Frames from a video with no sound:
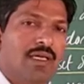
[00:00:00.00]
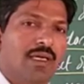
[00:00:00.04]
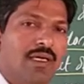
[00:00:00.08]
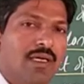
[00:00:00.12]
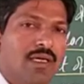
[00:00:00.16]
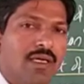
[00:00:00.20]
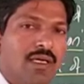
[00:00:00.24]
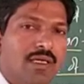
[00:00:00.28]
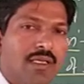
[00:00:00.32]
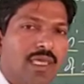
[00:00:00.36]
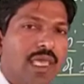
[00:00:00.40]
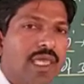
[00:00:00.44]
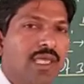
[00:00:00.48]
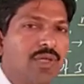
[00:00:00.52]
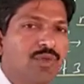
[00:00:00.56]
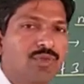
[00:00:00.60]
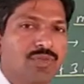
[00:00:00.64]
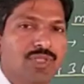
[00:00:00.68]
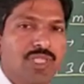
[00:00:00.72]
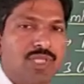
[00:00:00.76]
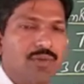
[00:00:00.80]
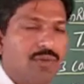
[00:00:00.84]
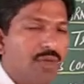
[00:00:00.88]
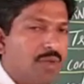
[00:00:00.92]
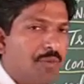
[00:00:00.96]

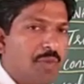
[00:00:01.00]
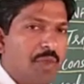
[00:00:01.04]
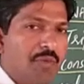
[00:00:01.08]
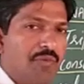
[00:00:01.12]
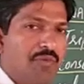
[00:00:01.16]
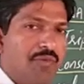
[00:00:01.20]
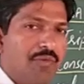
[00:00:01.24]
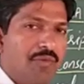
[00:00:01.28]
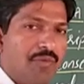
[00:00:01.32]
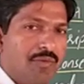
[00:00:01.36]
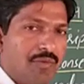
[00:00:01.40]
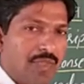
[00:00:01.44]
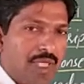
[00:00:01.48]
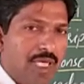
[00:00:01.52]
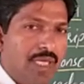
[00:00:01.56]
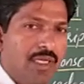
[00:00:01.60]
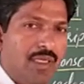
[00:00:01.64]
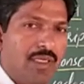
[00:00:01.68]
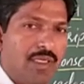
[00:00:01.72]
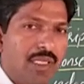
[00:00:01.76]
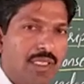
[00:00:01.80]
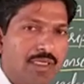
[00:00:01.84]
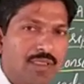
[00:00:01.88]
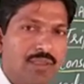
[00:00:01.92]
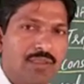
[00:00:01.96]
AUG will be
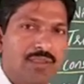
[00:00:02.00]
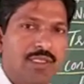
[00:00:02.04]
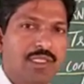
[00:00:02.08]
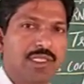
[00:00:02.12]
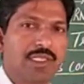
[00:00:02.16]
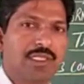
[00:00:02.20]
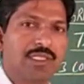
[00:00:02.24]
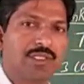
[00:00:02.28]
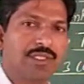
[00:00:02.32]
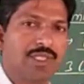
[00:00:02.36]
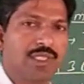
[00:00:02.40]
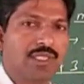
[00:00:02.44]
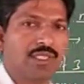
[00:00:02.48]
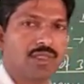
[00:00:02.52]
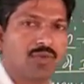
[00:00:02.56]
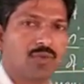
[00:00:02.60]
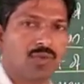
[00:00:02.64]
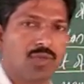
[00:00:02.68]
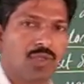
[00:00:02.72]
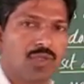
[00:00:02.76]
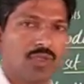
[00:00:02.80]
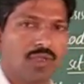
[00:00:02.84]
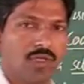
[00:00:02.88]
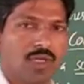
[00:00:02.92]
there, that is the initiator codon.